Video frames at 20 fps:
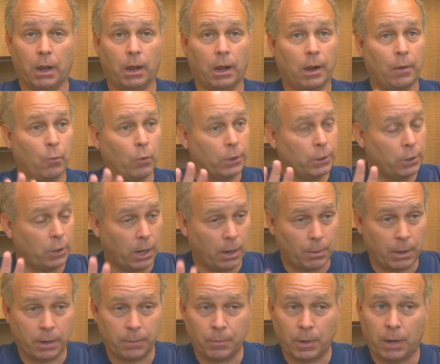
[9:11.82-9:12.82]
I want to
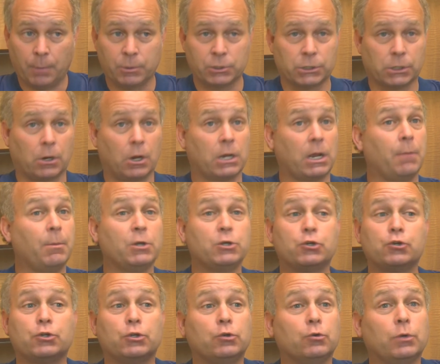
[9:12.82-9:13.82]
know how much it costs. I may
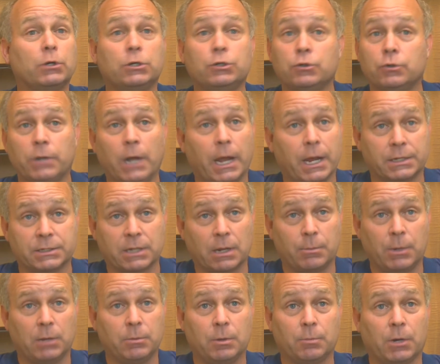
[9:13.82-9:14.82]
choose to do it in 2 days.
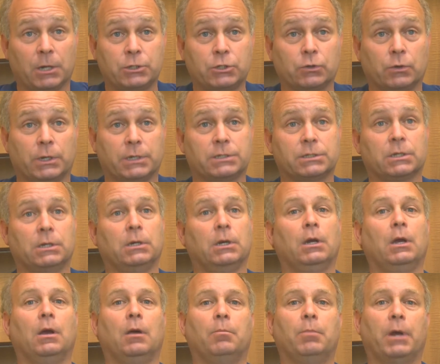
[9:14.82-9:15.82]
That may be my choice.
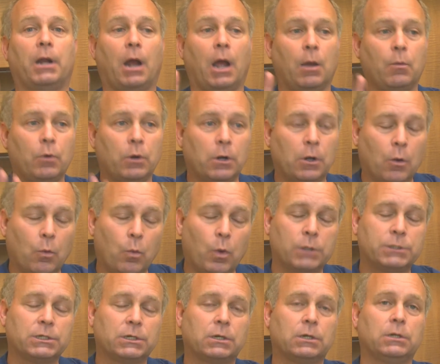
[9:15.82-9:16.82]
But I want to know
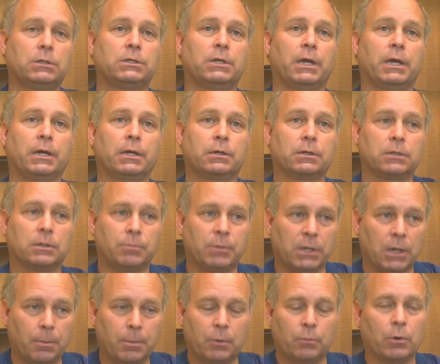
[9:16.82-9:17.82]
what's it going to take to
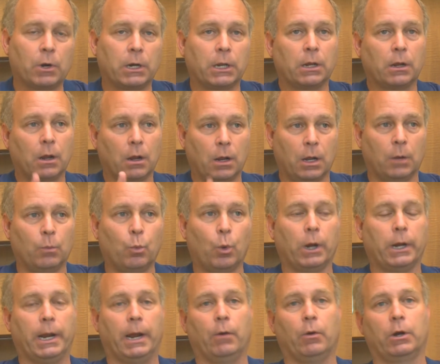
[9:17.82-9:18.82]
be up and running in
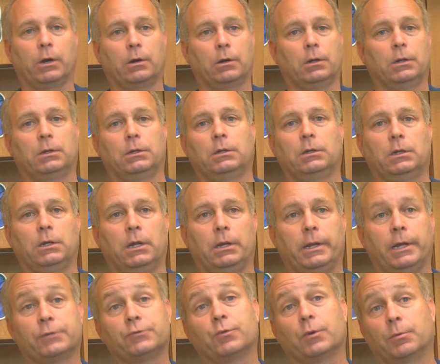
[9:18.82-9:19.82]
1 hour.
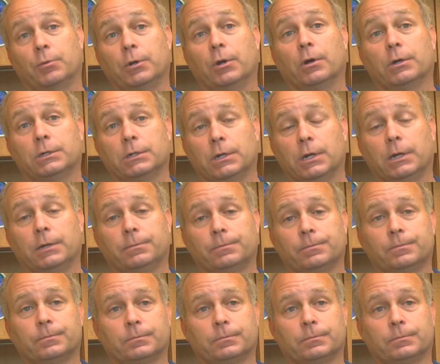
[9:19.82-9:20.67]
And that's where we are today.